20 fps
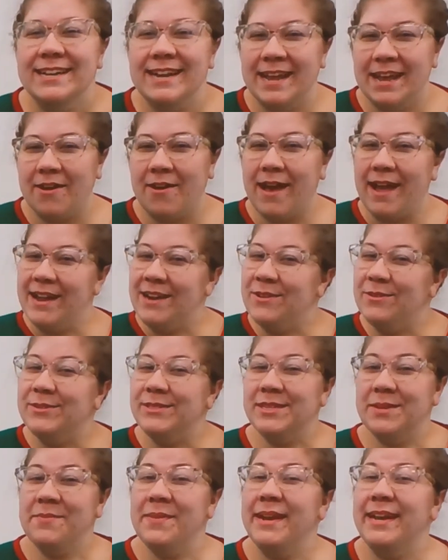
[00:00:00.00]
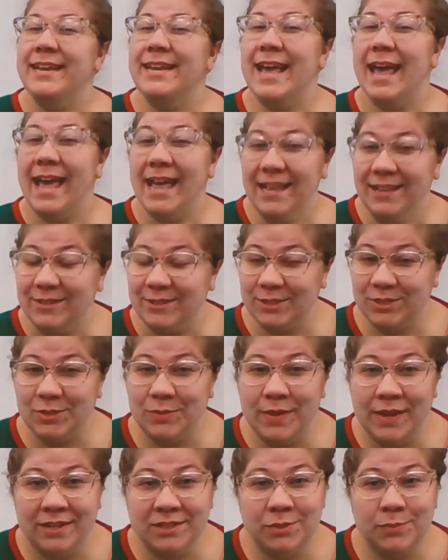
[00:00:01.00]
Now, I know somebody else
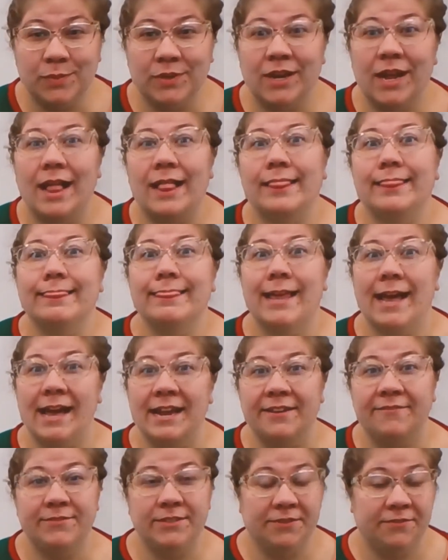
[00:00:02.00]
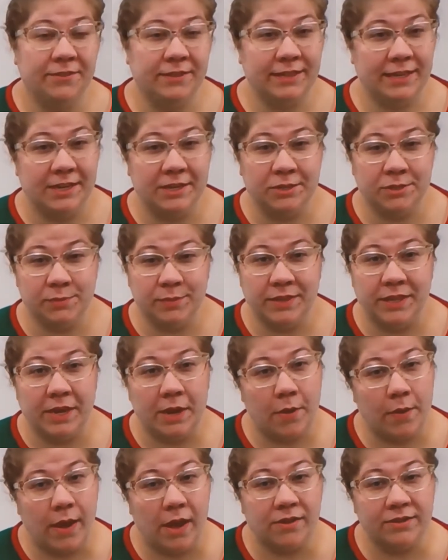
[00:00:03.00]
who has to wear a lot of different layers when they
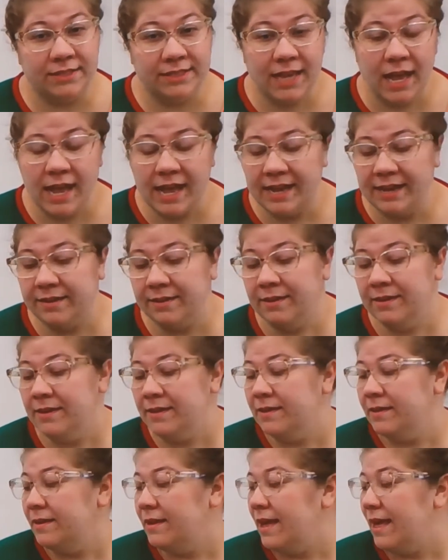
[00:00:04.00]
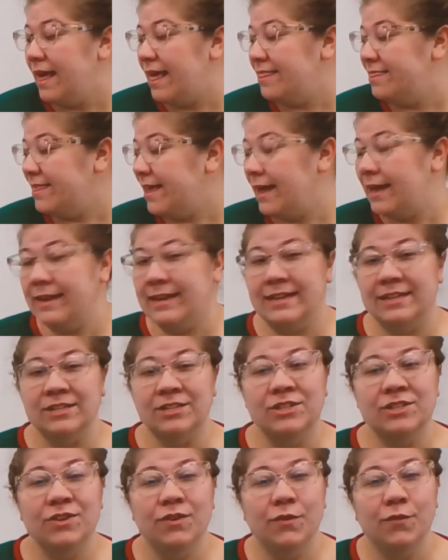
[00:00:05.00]
go outside, and that
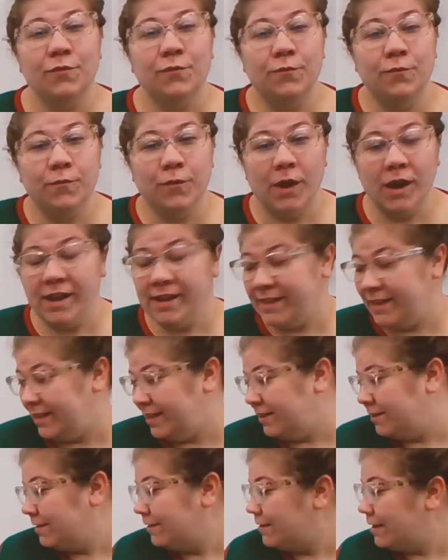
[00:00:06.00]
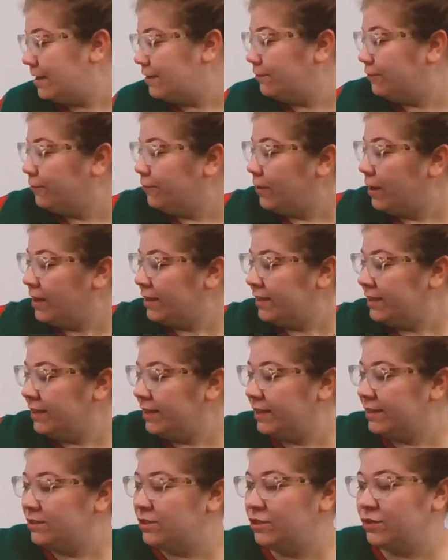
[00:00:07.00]
is Froggy. And Froggy
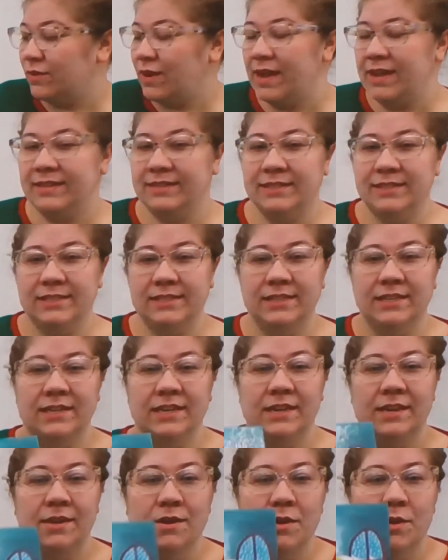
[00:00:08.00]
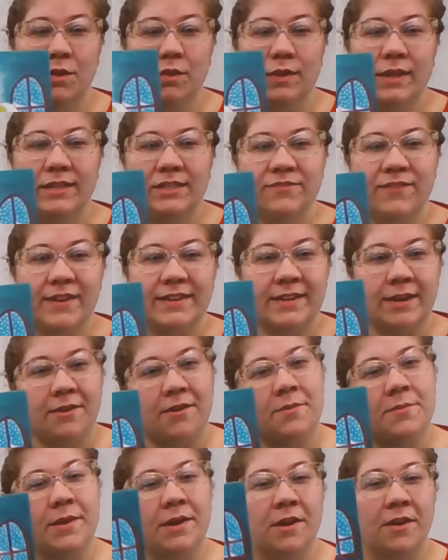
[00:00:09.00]
gets dressed. Let's find
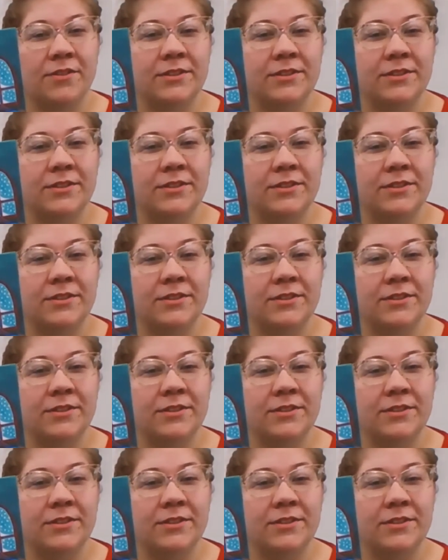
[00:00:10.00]
out about